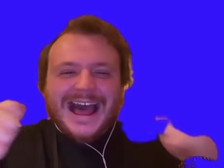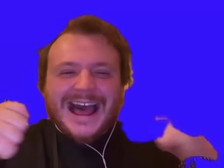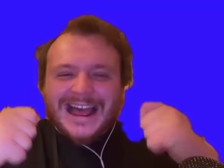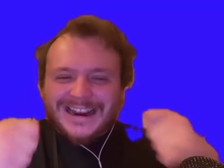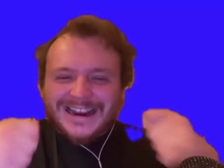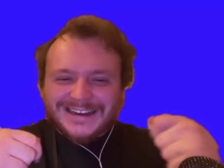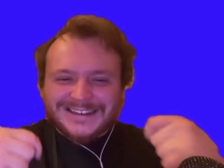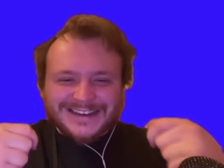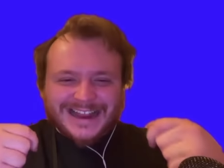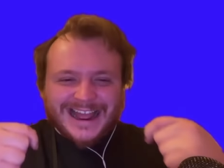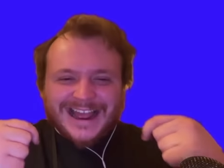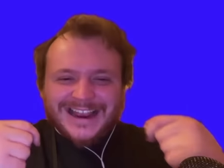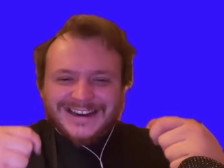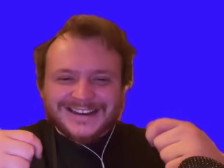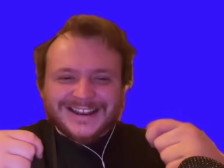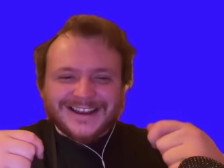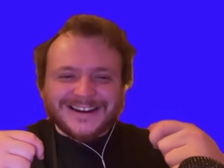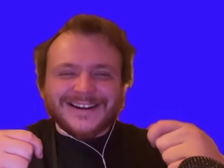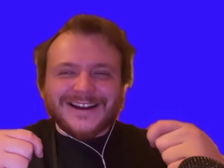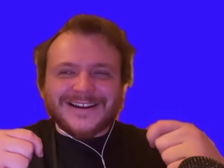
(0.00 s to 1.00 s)
I
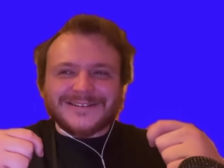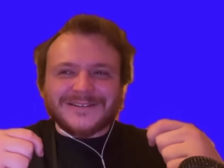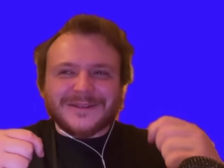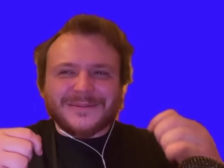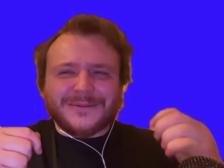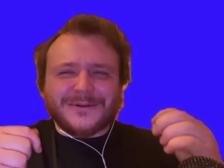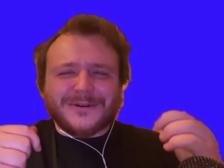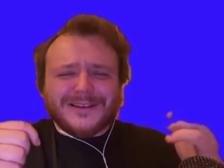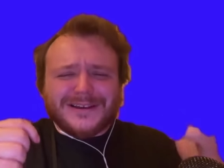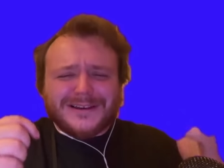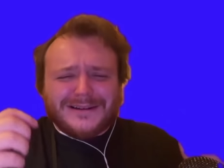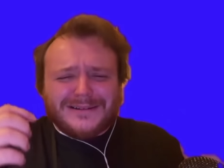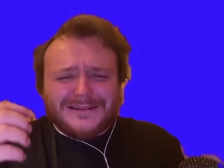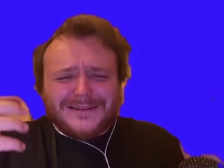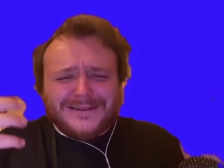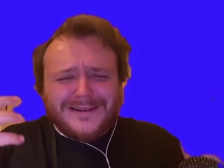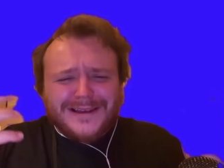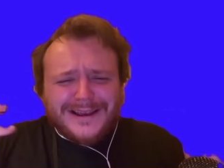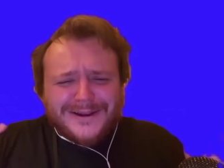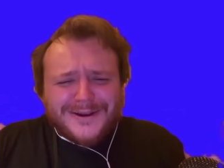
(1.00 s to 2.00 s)
kind of gotten to the point like,
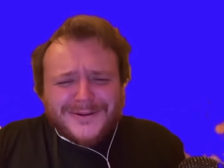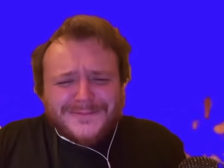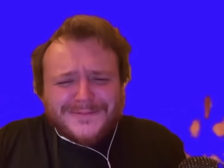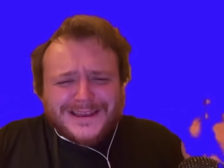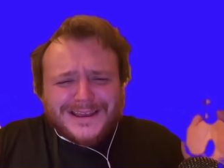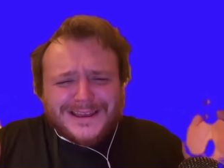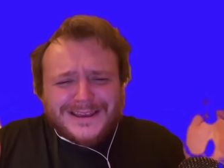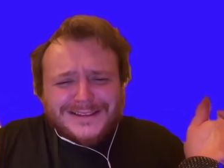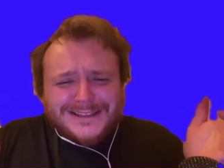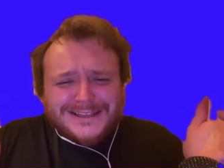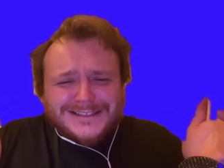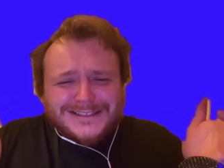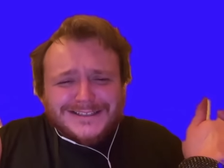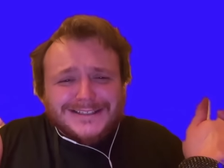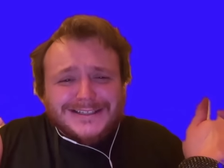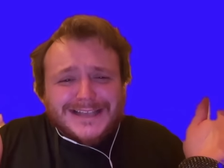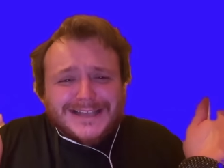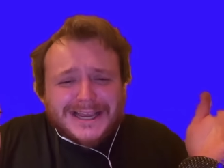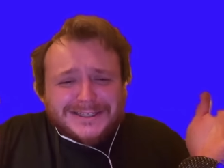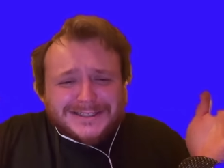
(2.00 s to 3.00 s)
oh, I hope they at
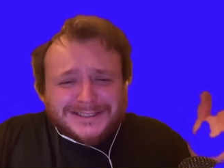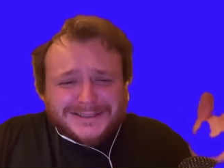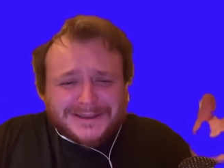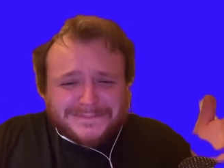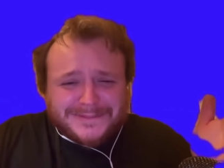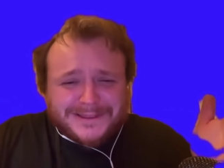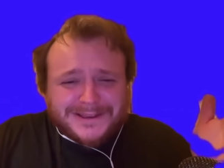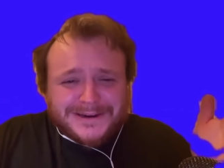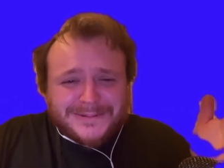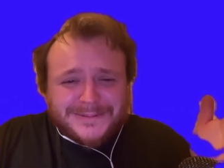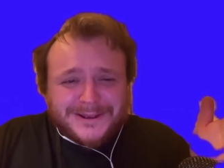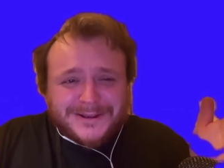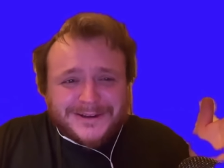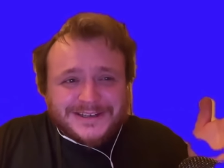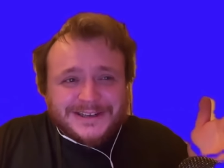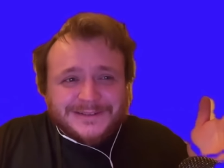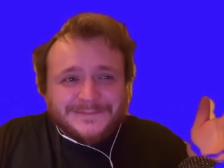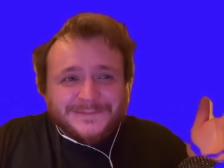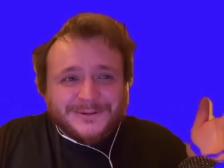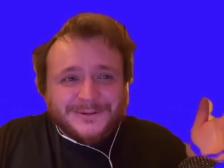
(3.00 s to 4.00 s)
least say something about
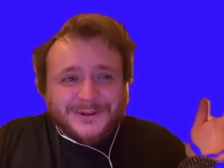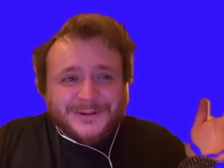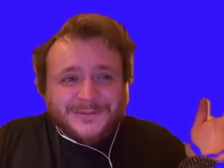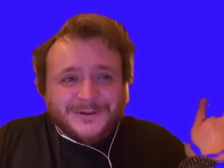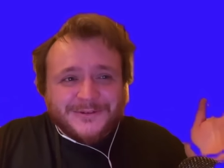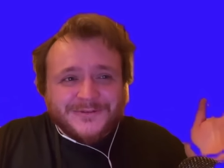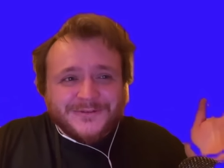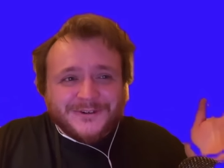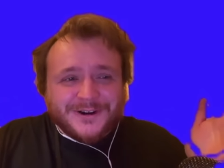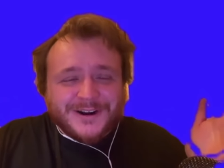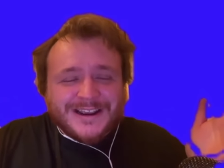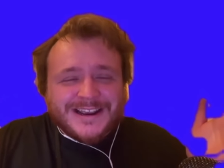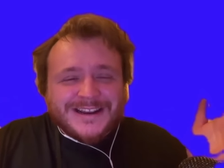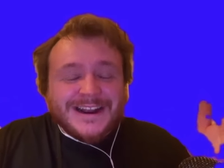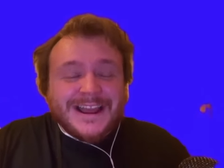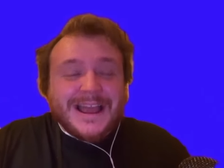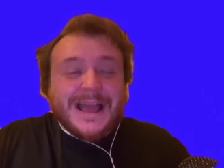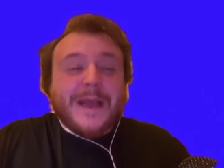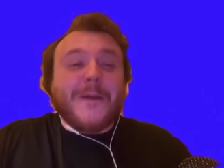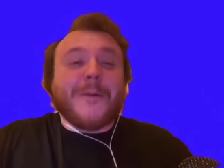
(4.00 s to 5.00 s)
Deadpool and
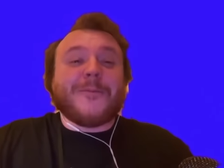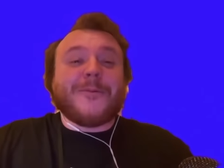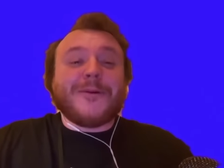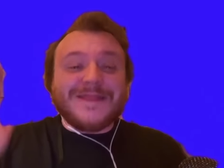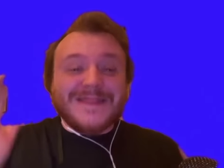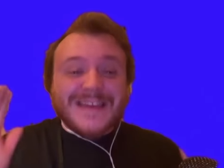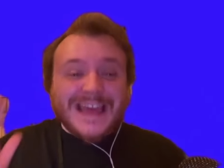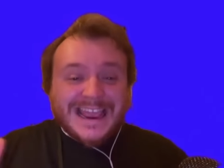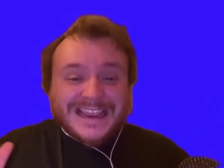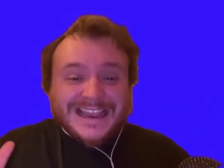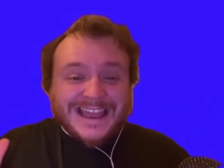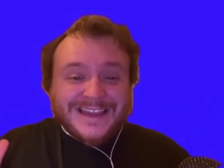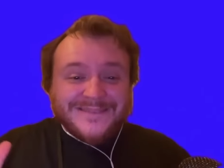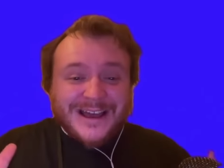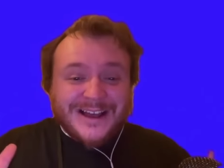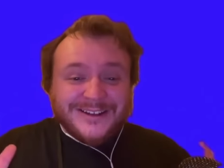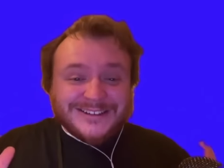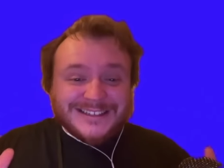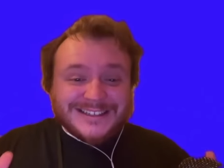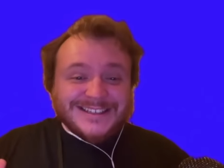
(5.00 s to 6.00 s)
Wolverine. When they came
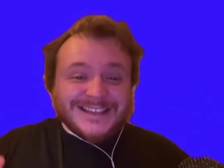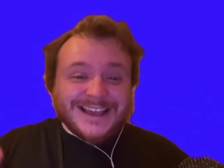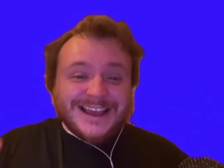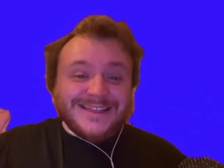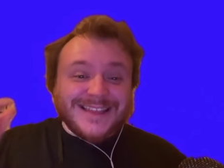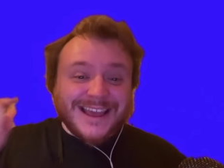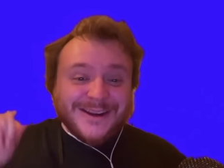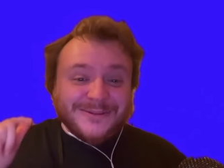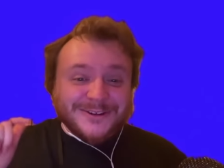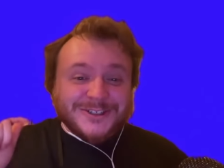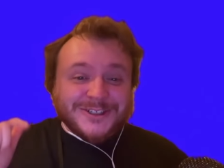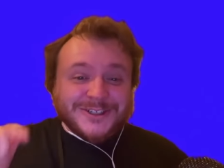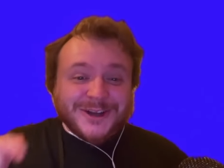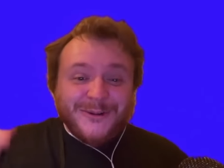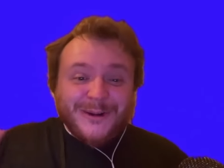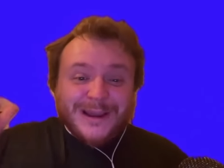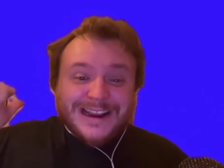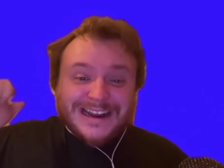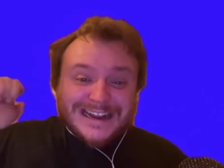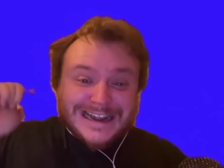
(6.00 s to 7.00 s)
out and said they were
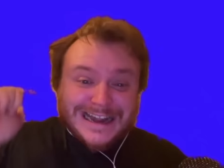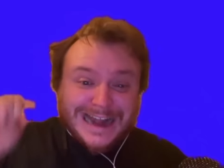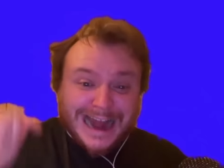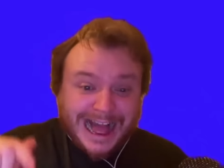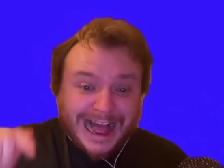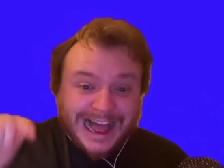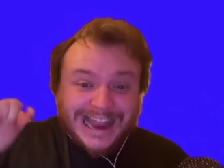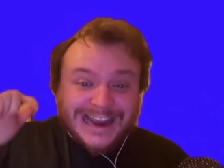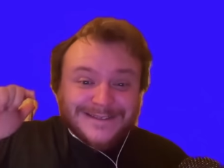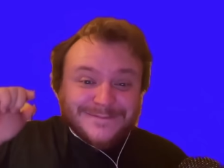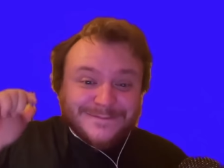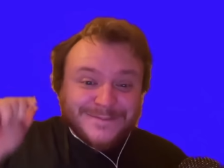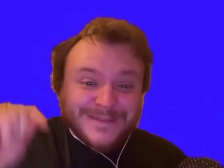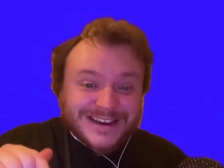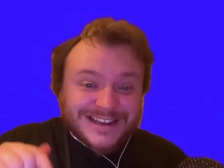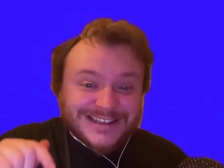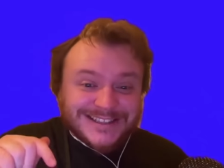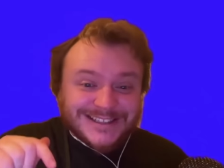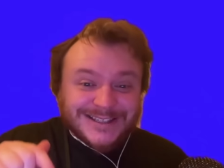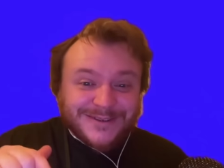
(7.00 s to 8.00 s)
showing 9
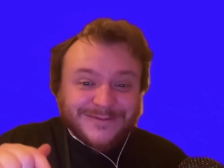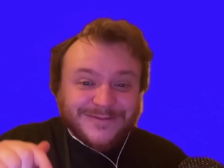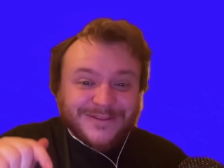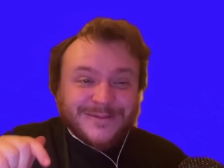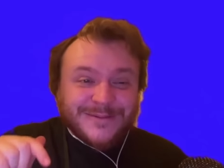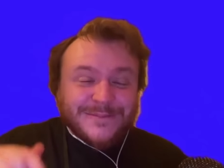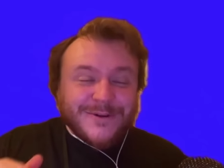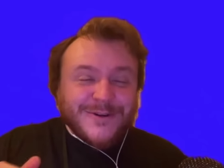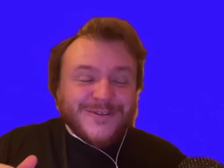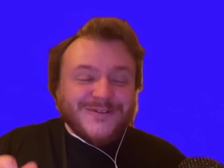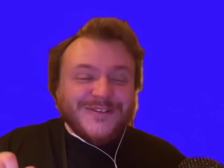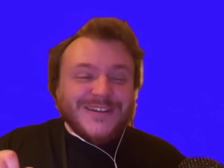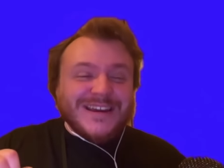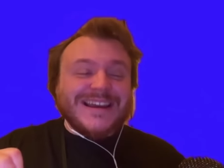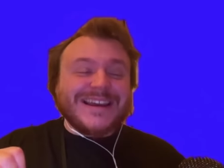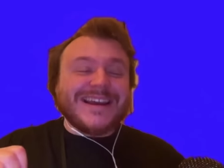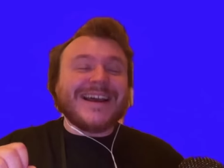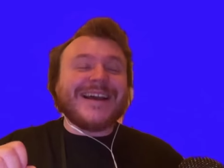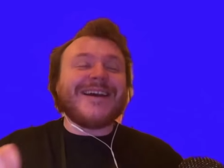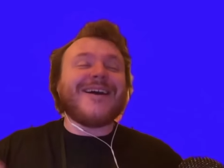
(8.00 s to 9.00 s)
minutes of the
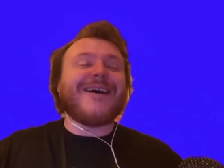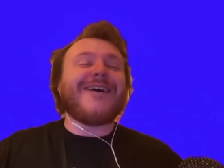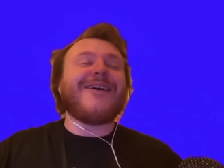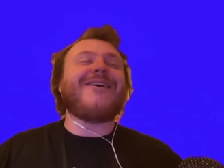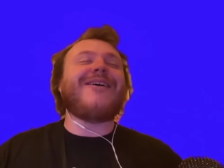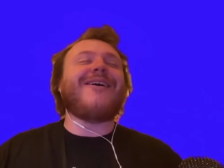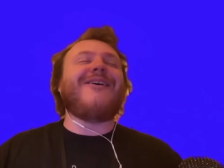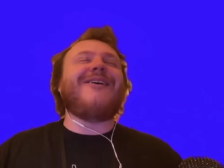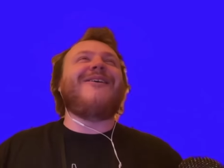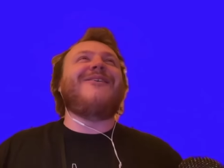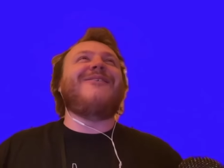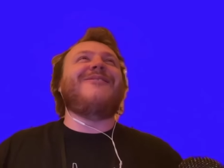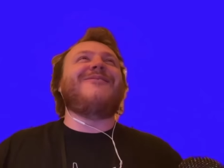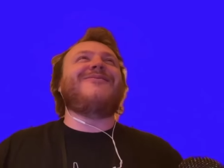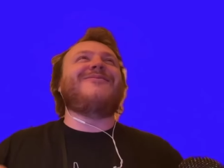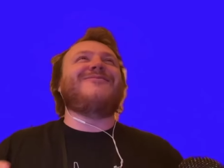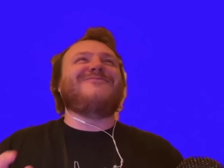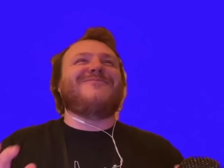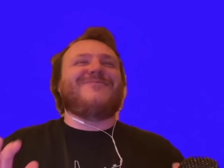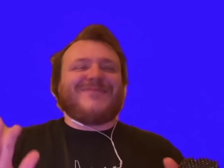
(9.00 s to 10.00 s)
movie, oh
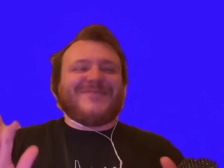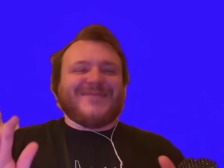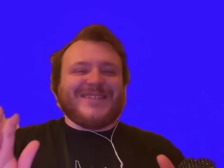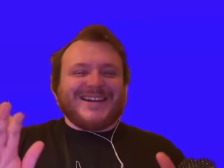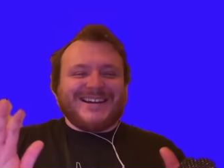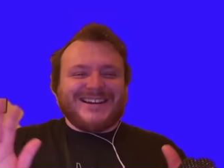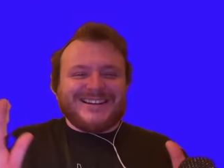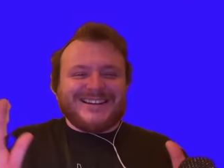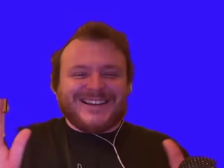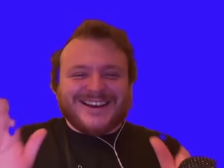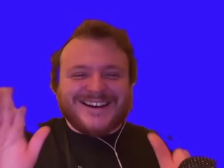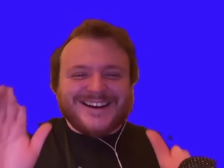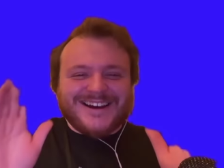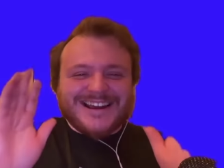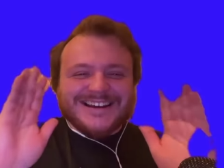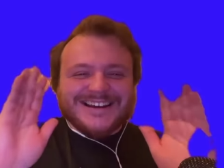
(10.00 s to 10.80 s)
my God.